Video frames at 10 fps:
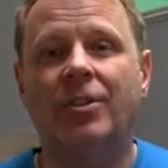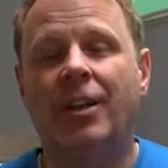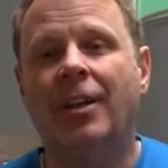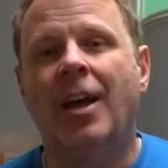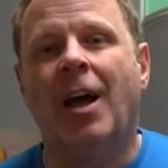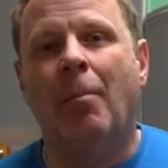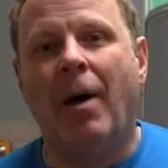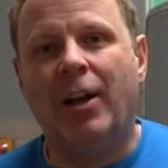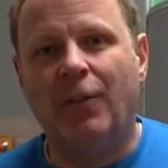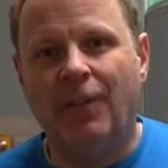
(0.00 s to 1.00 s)
and
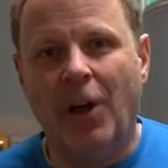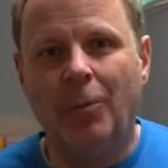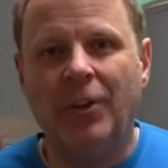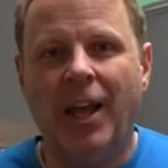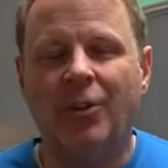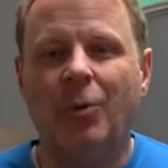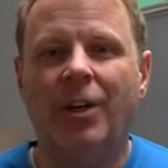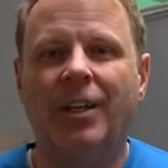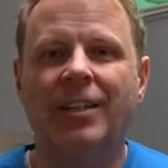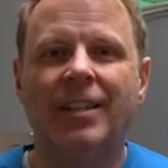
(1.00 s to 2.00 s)
Michael Phelps has one
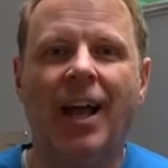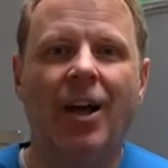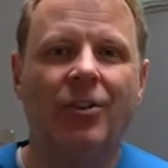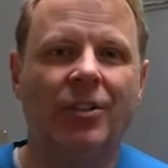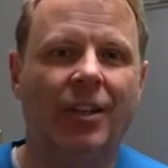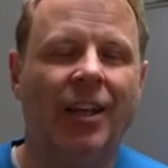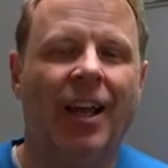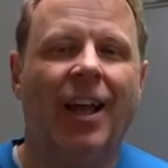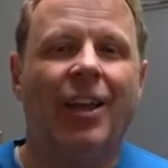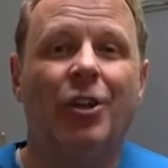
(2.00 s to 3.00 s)
at his house, and
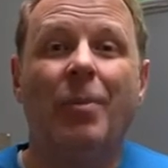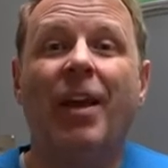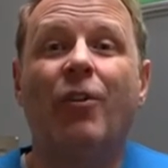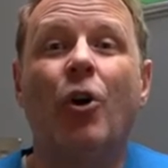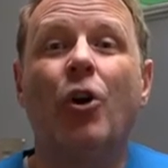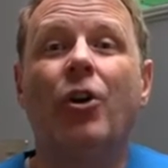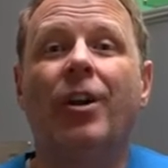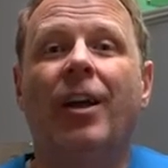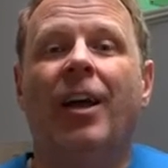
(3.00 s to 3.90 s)
you may have heard